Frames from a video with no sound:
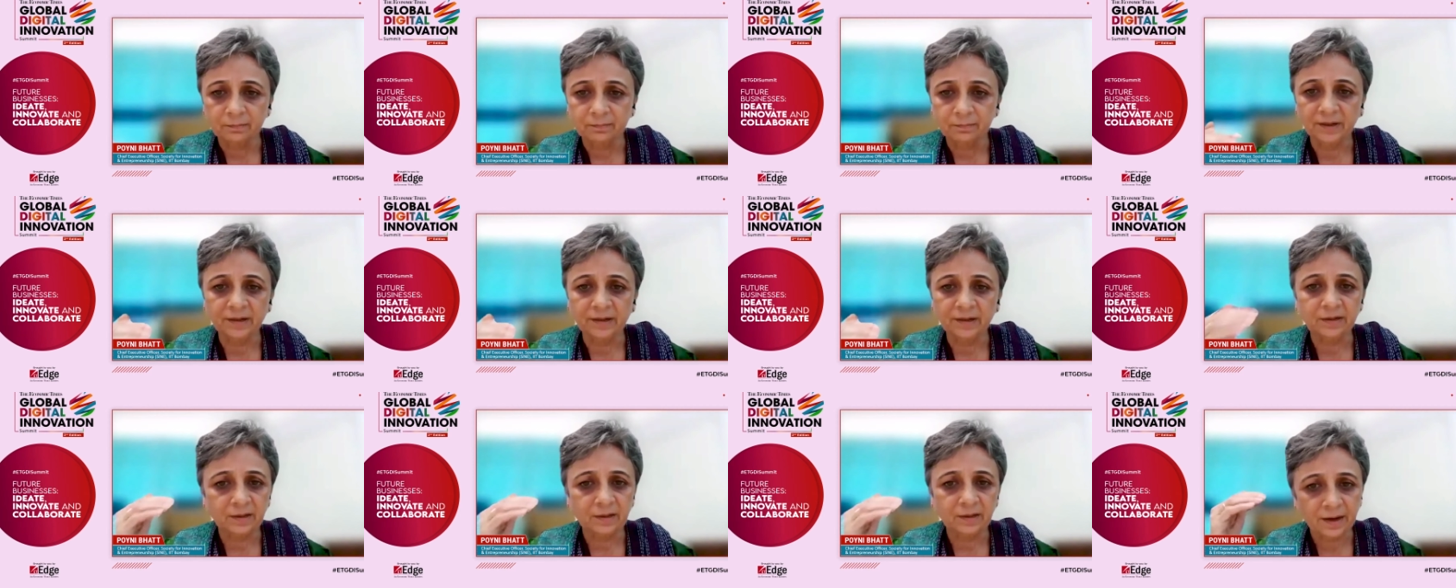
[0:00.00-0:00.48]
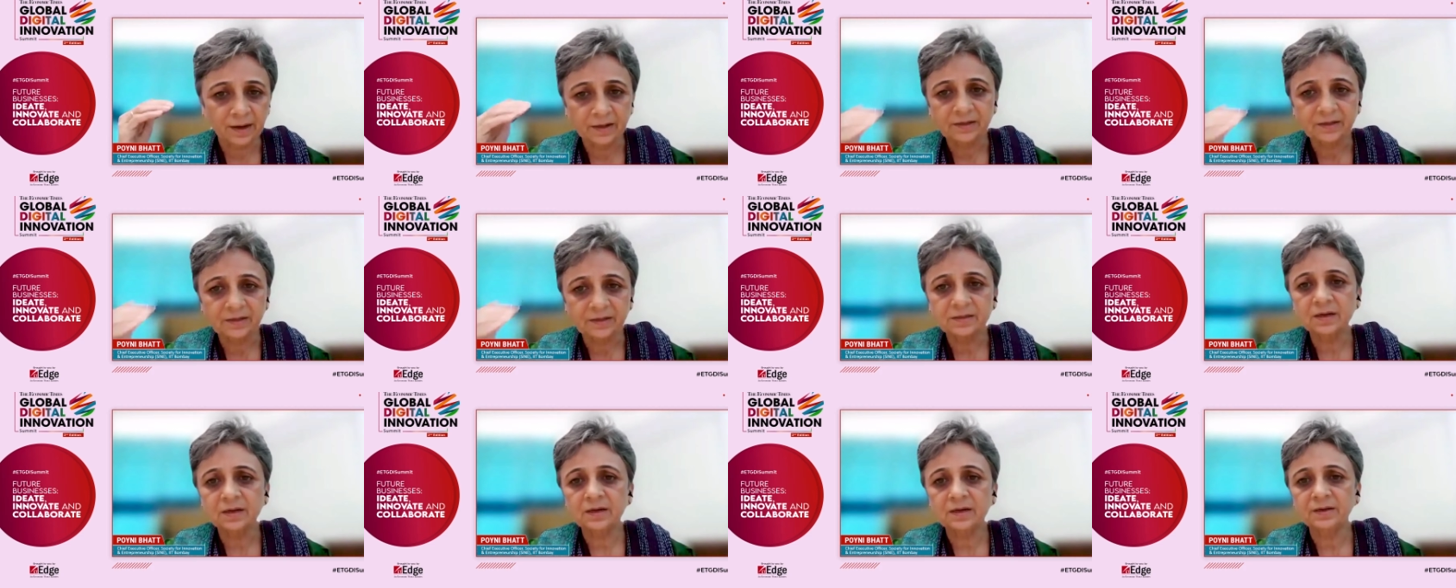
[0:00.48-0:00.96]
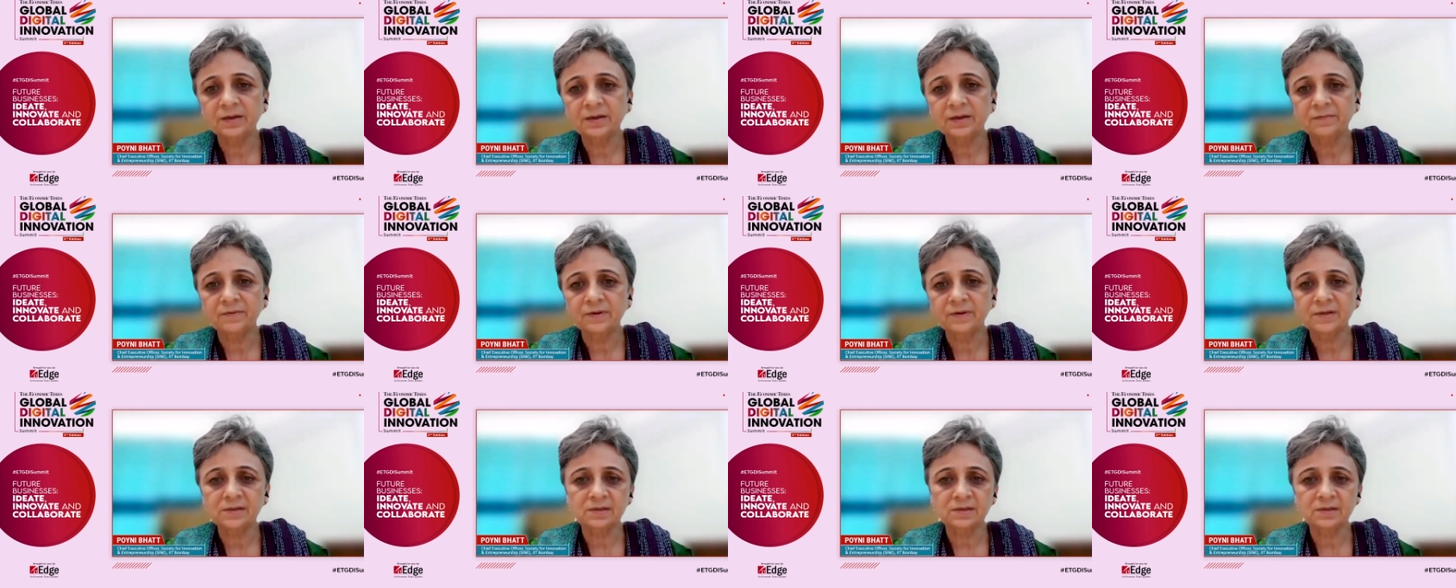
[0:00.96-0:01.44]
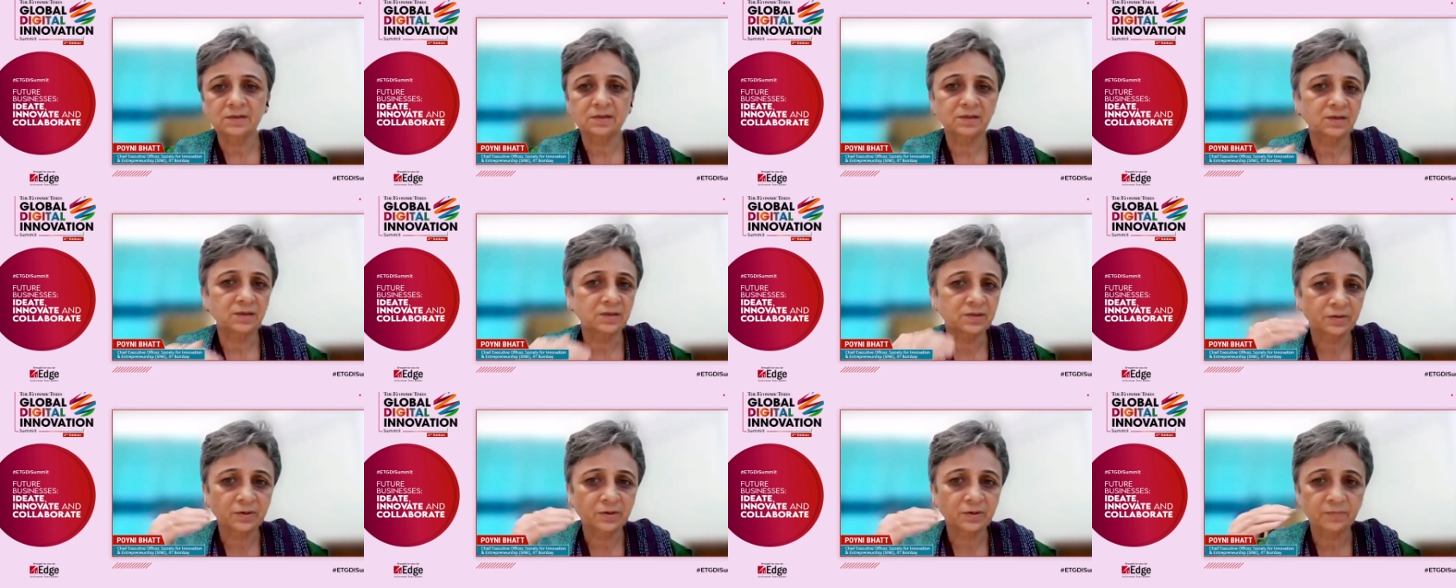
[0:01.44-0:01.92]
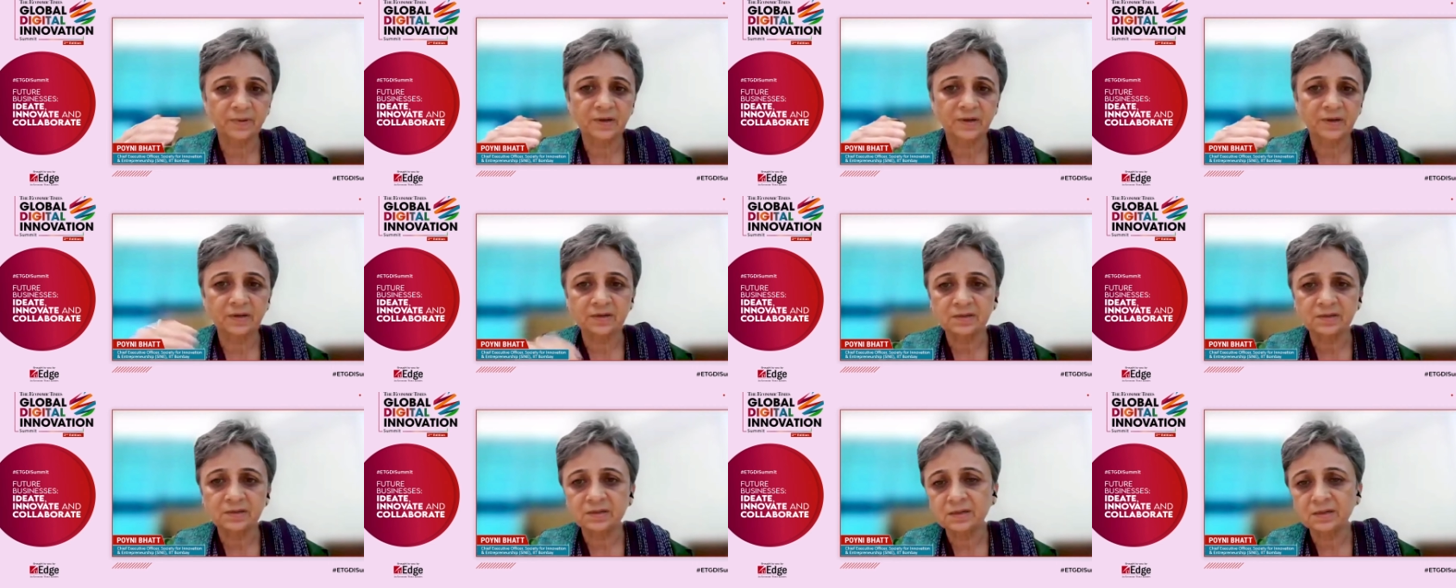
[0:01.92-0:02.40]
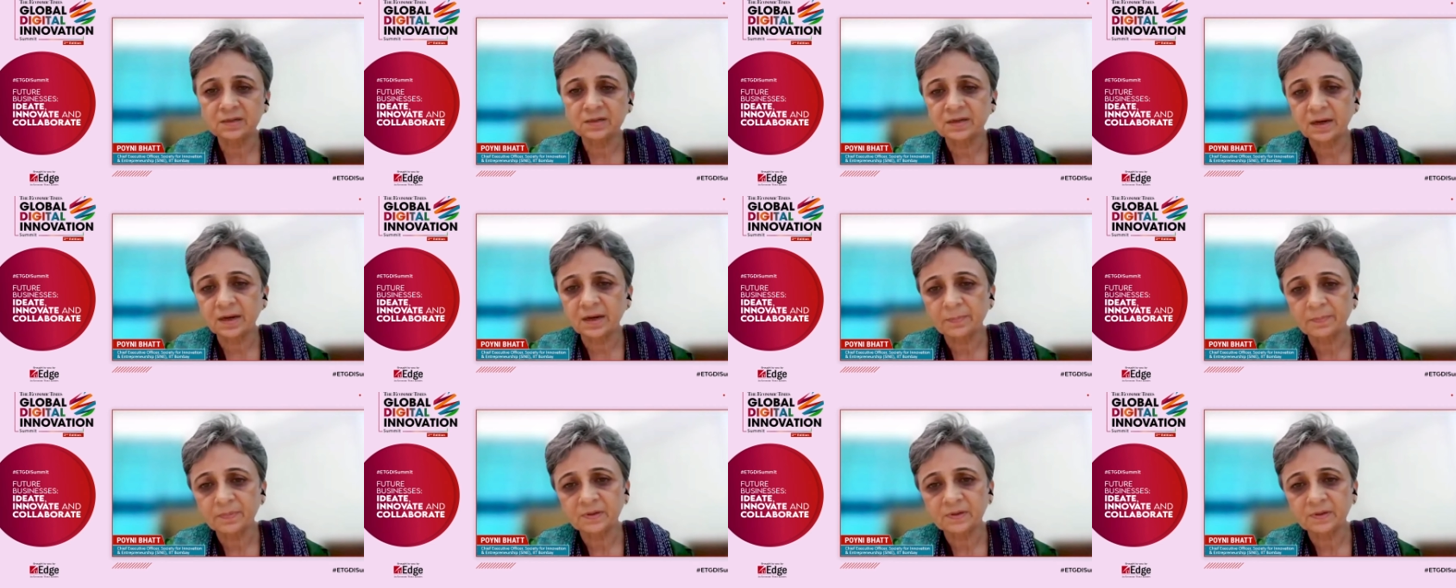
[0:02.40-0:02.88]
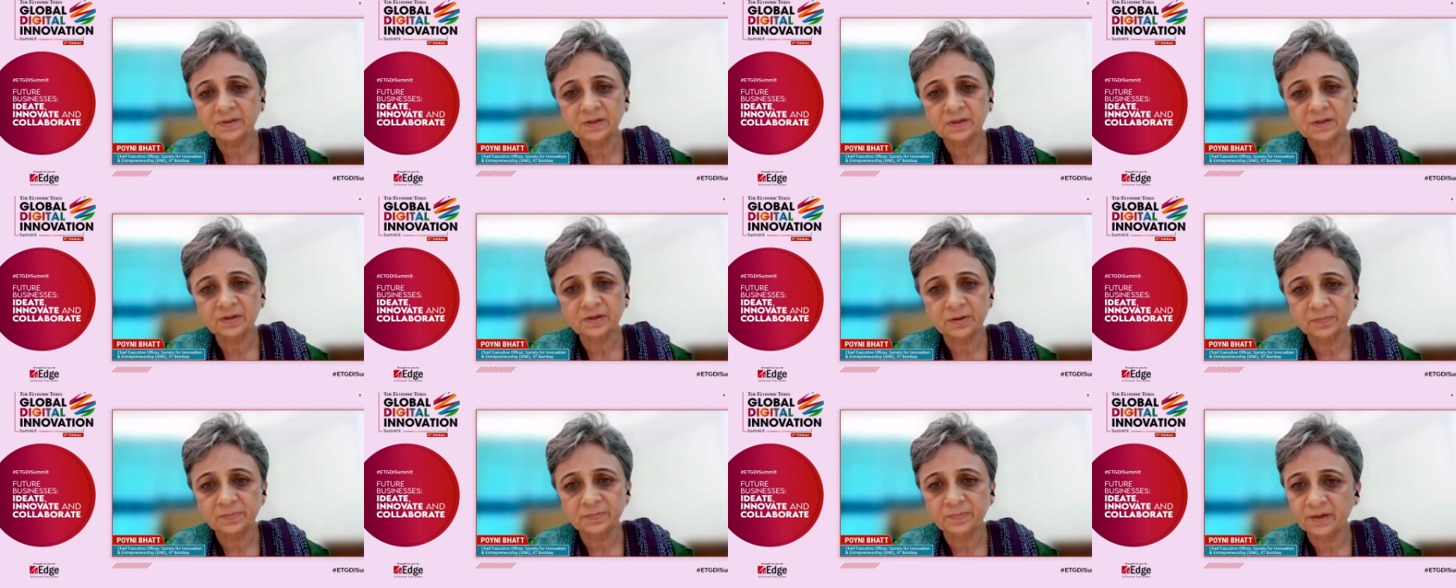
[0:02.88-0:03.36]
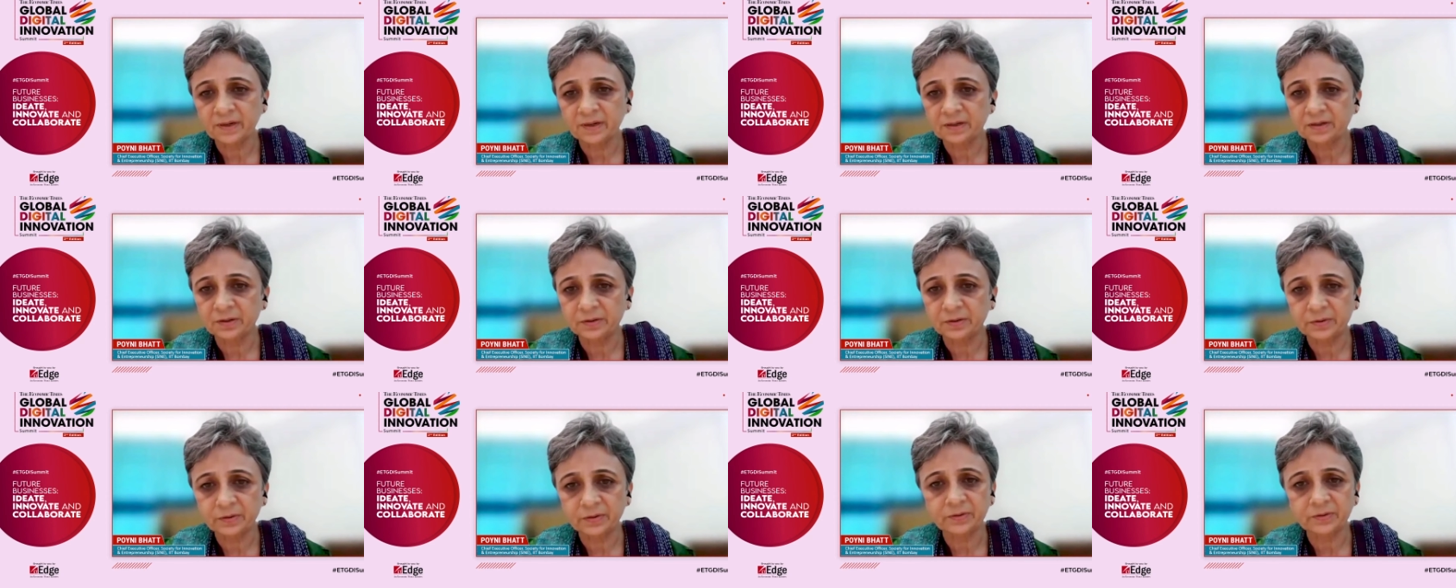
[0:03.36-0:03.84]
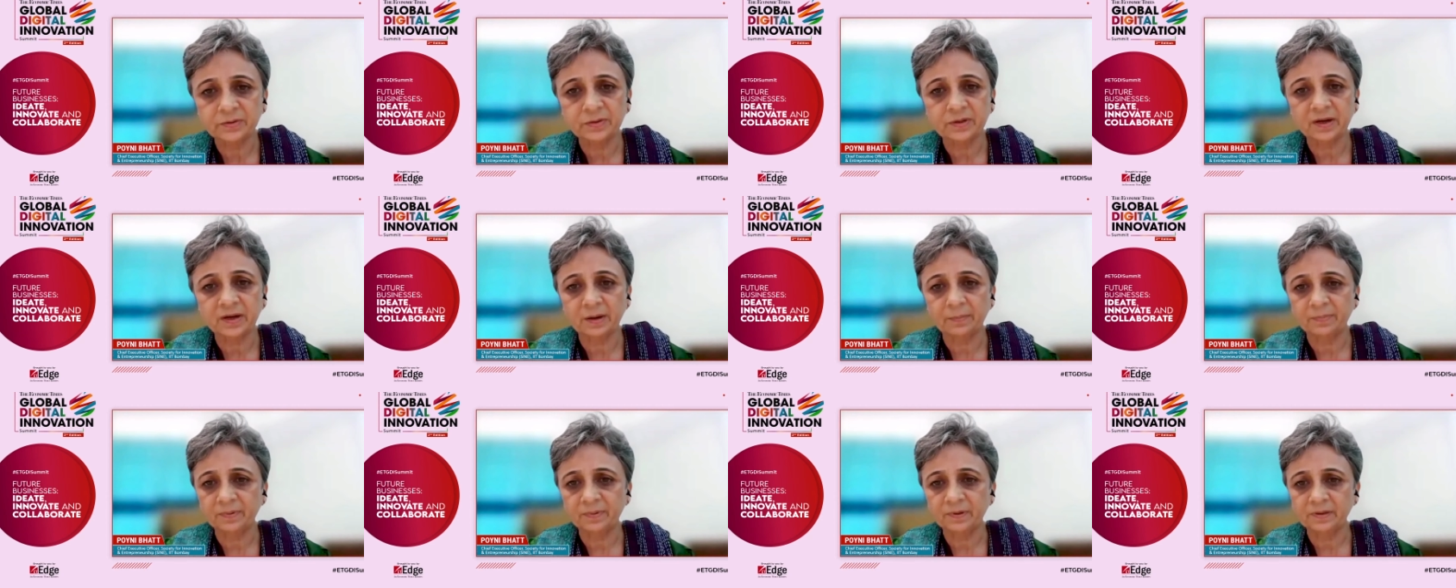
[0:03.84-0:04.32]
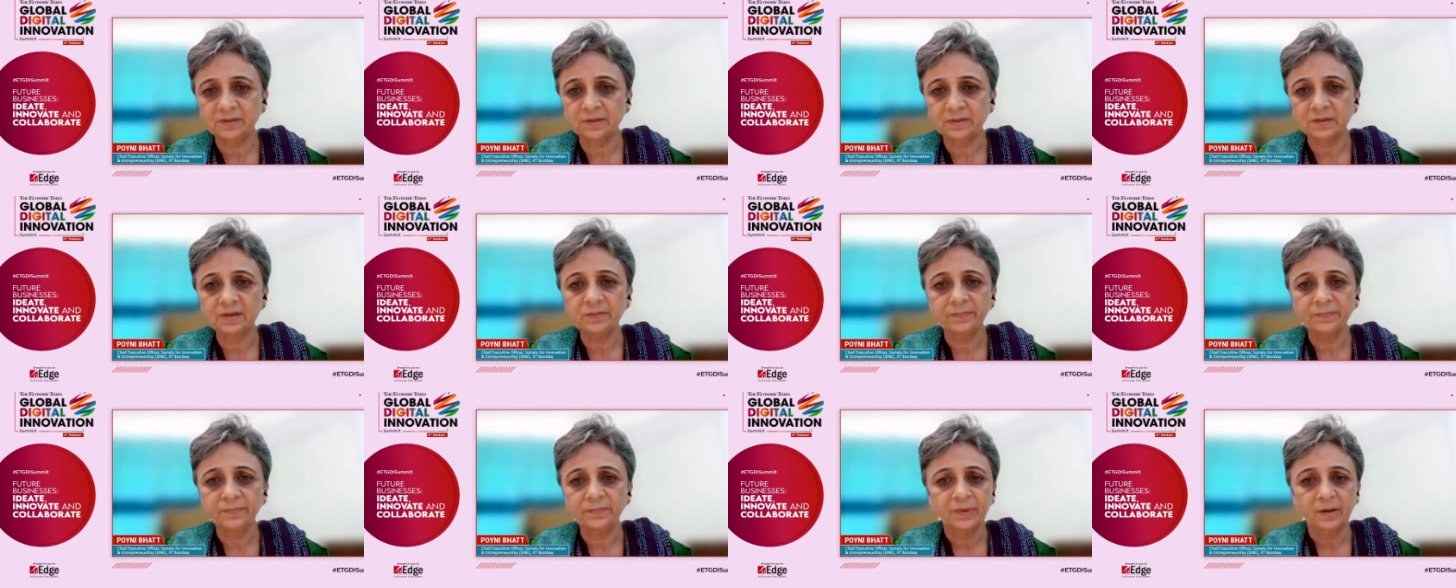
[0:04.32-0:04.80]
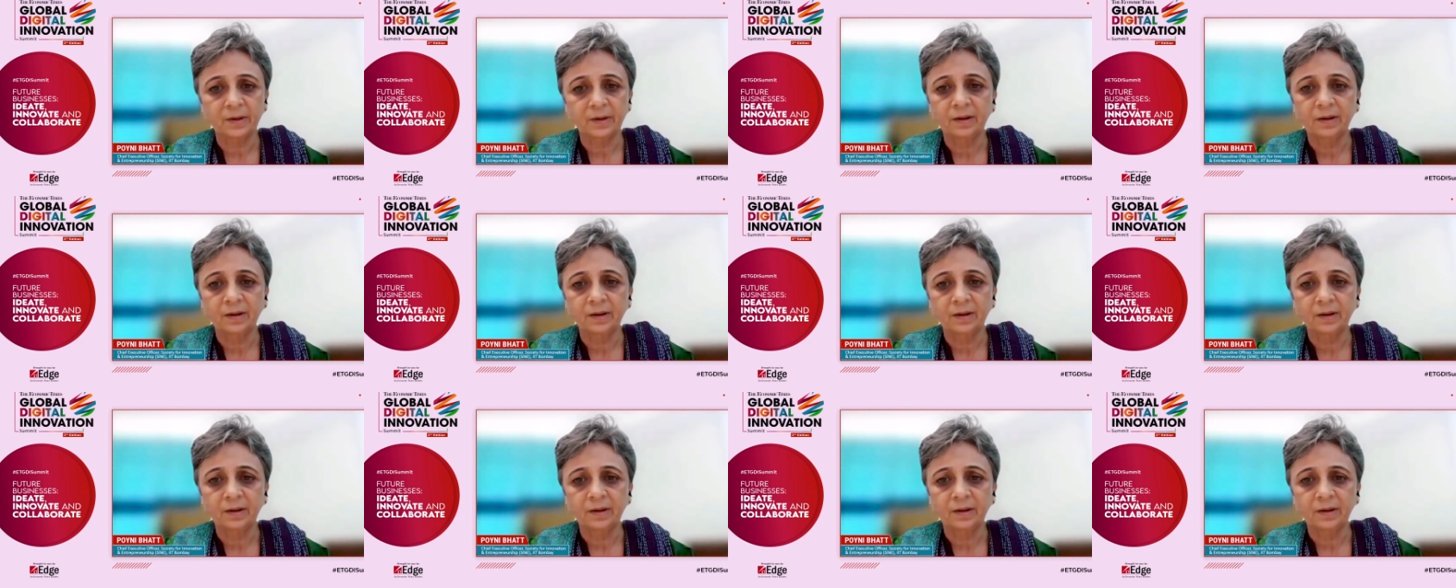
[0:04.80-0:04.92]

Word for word: be it angel investors or be it seed capital or be it growth capital.